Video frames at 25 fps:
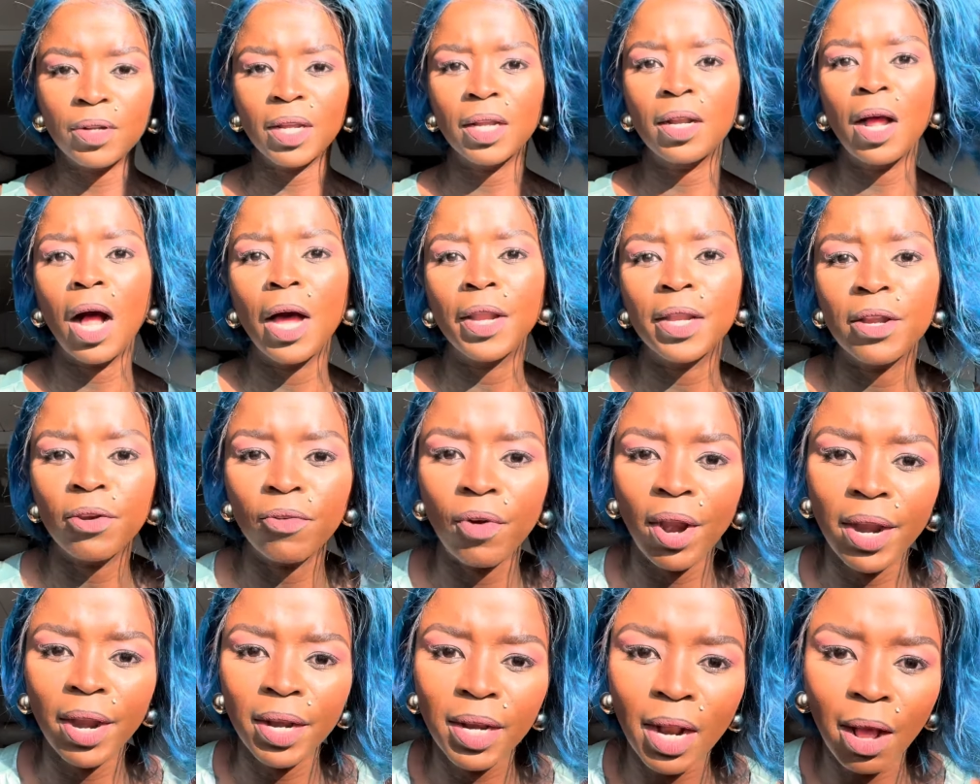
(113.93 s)
And honey,
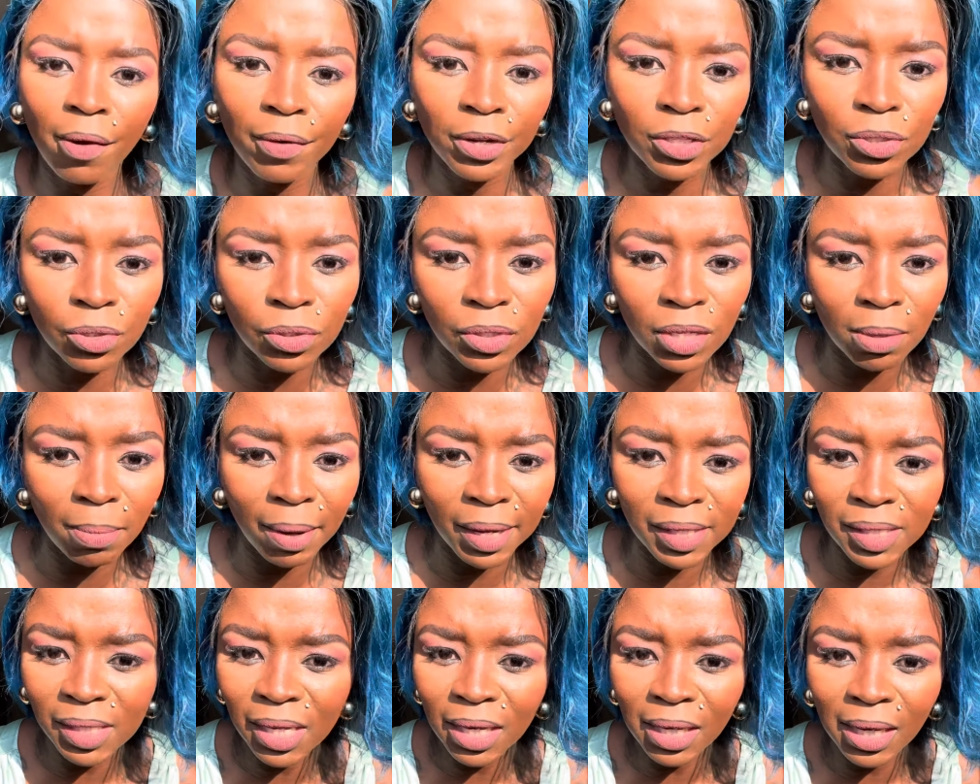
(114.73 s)
right now, as you see, my
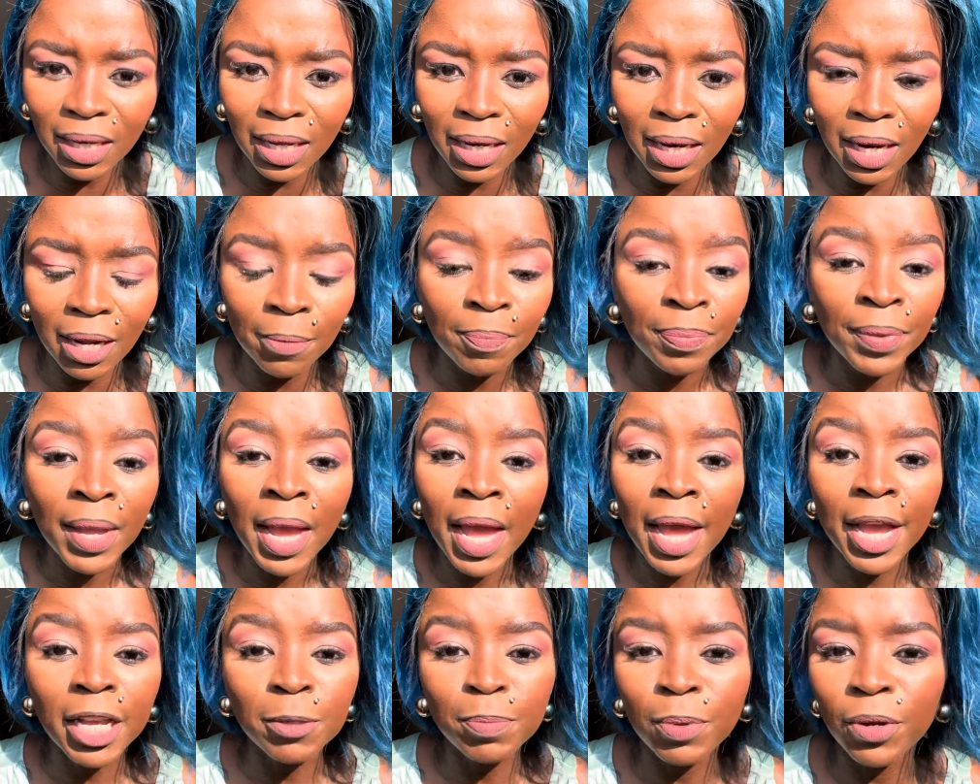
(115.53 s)
skin color
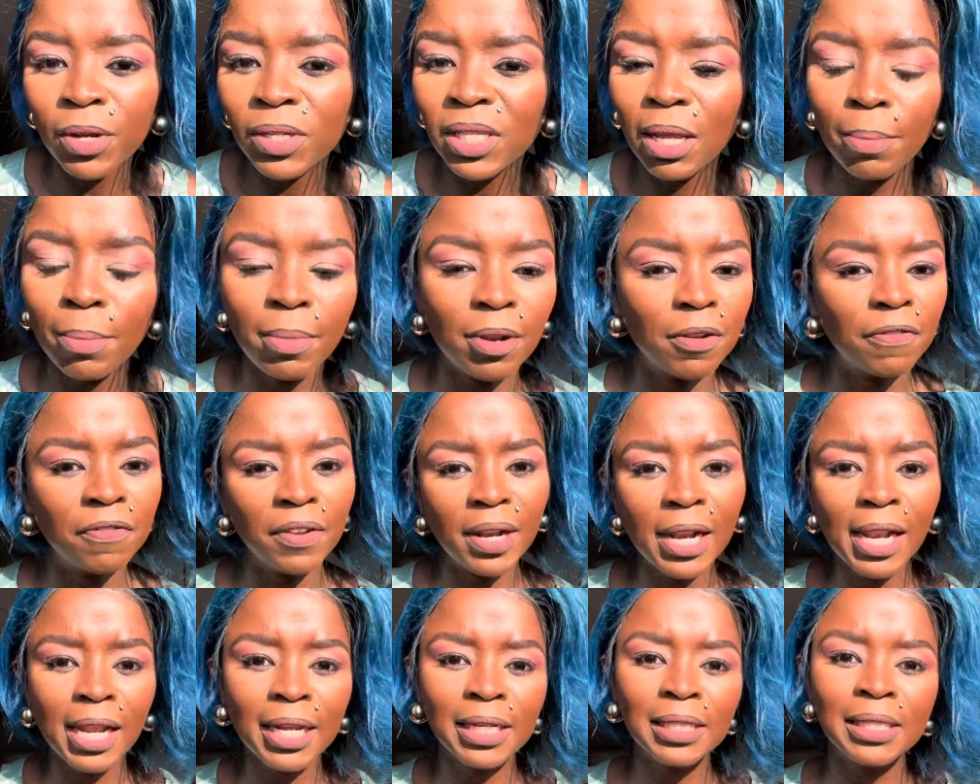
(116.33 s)
is because I'm in
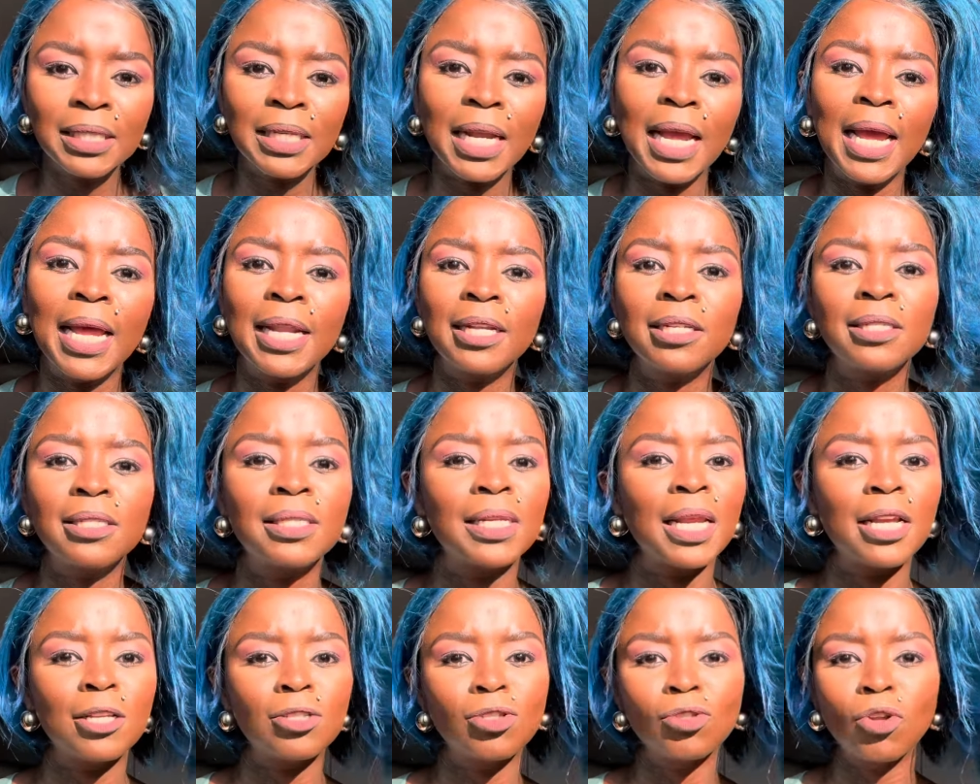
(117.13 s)
Finland and
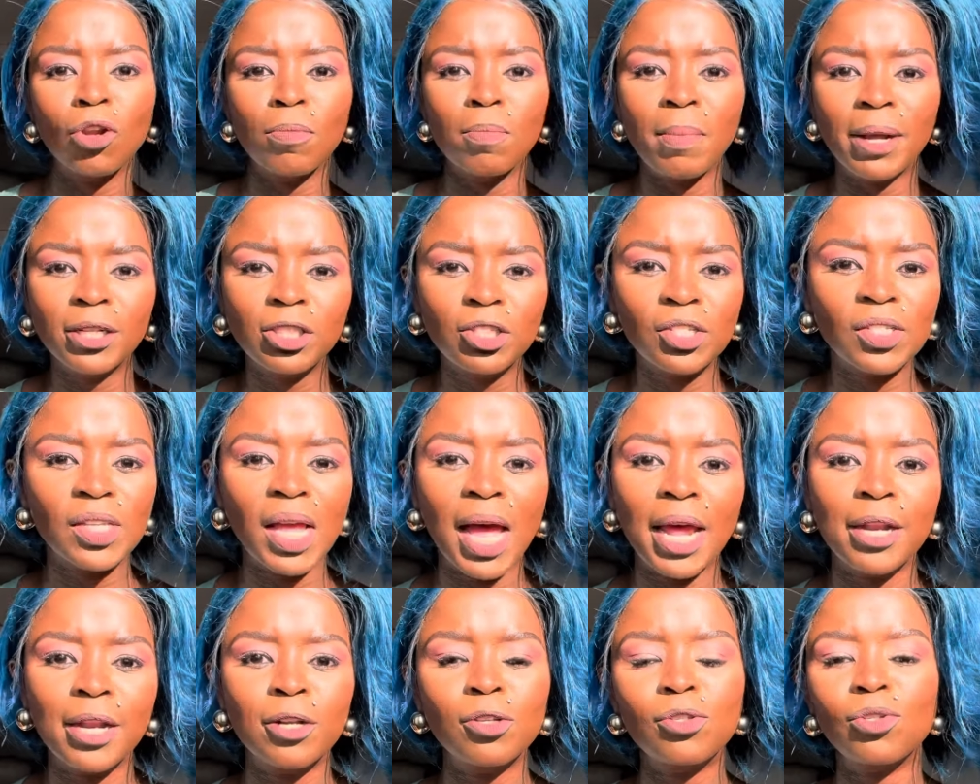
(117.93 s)
there's not much
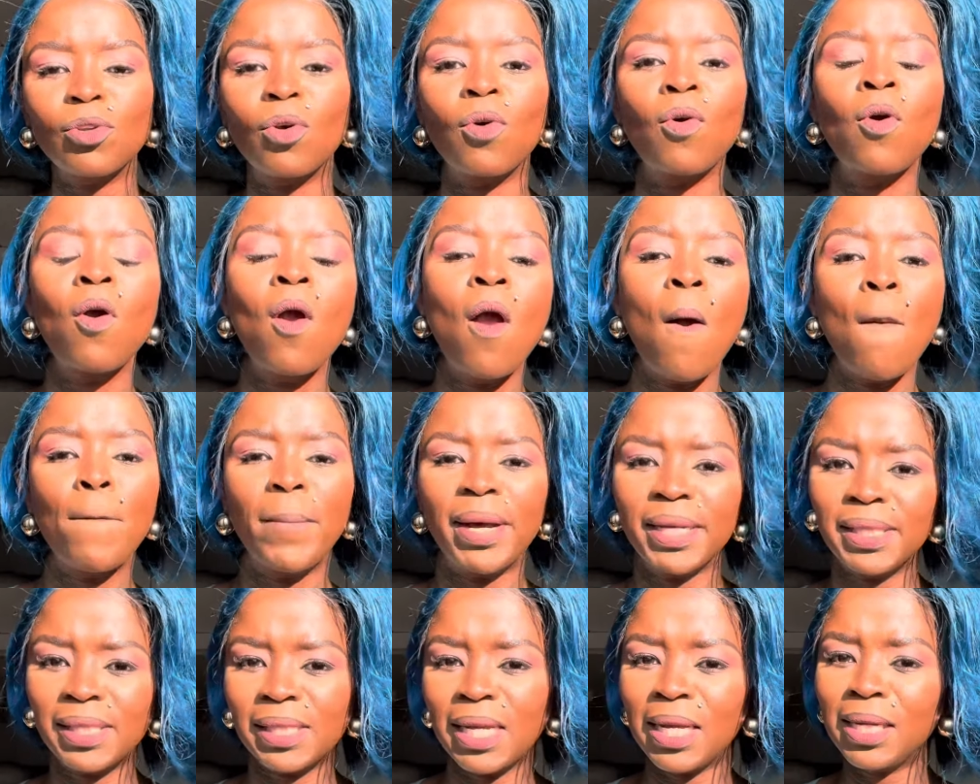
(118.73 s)
sun. So
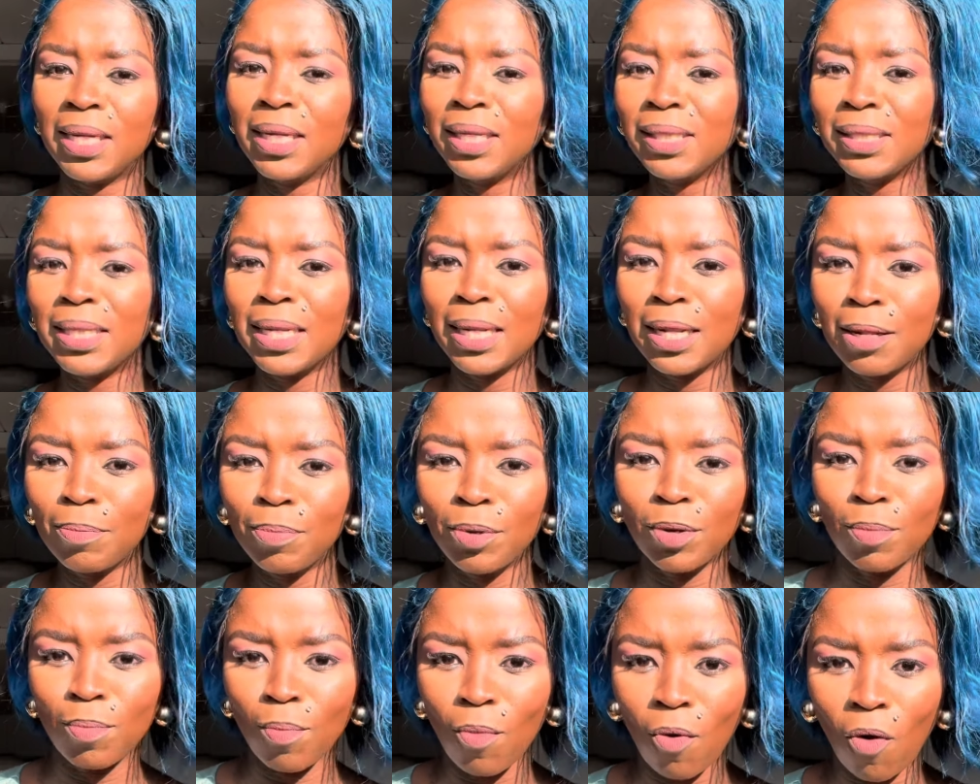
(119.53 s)
my skin is a little
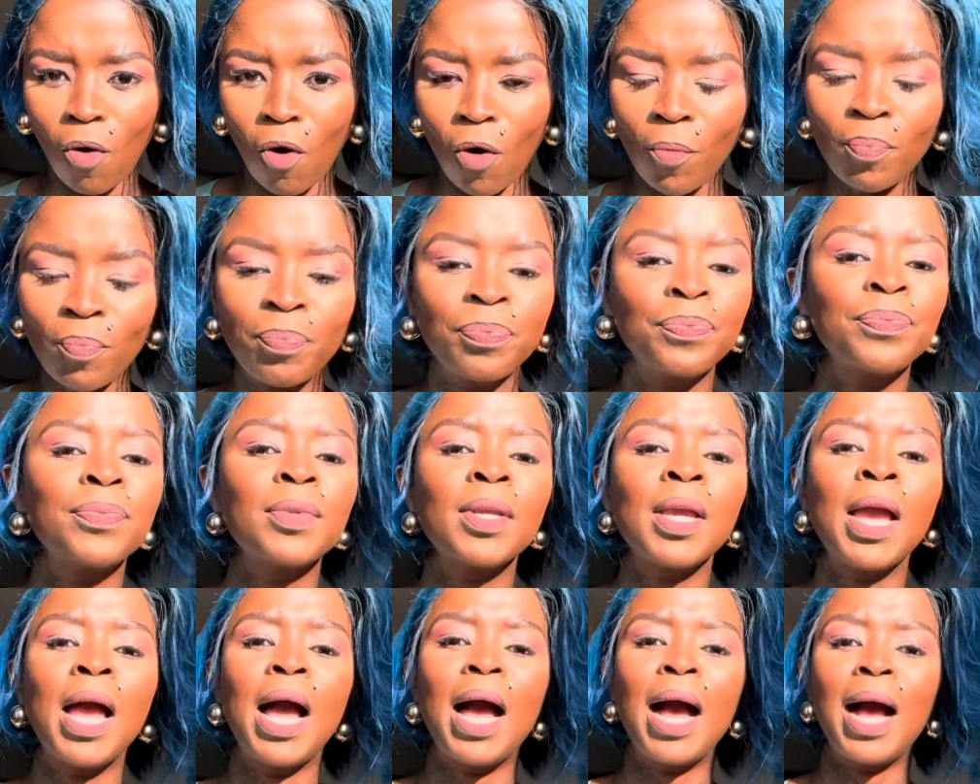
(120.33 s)
bit
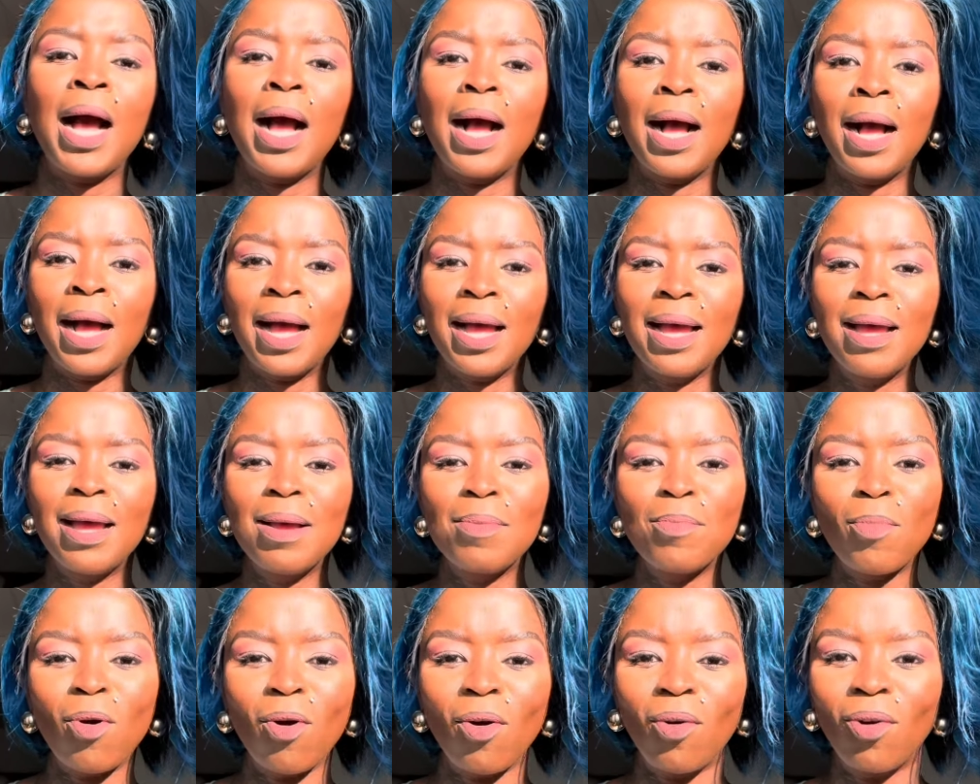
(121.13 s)
a
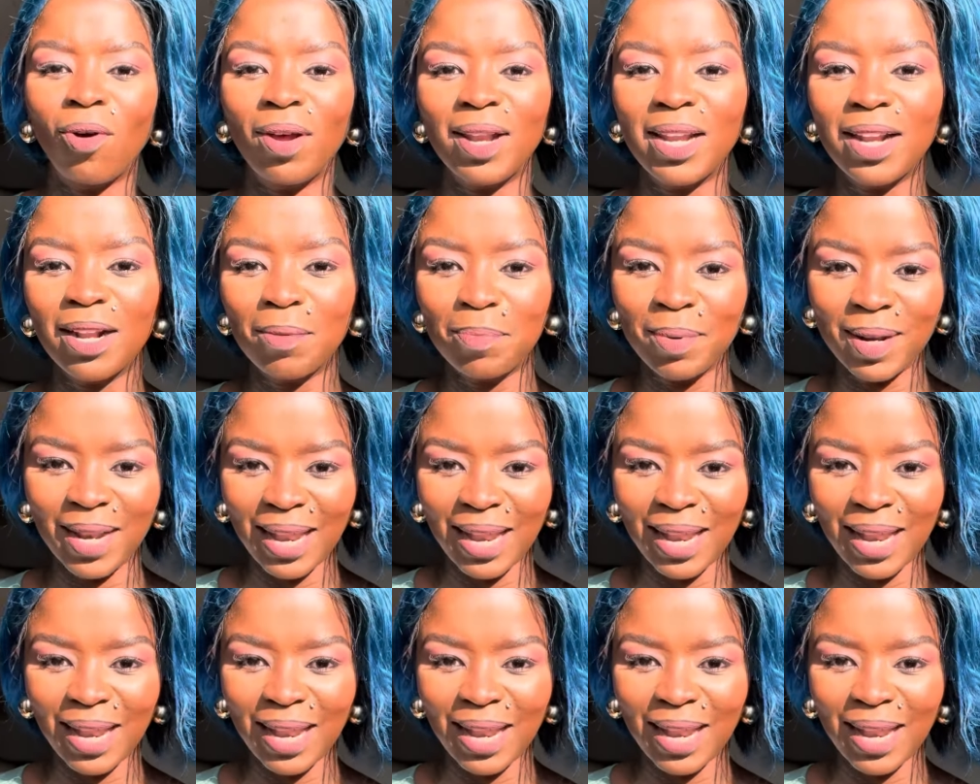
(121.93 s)
little bit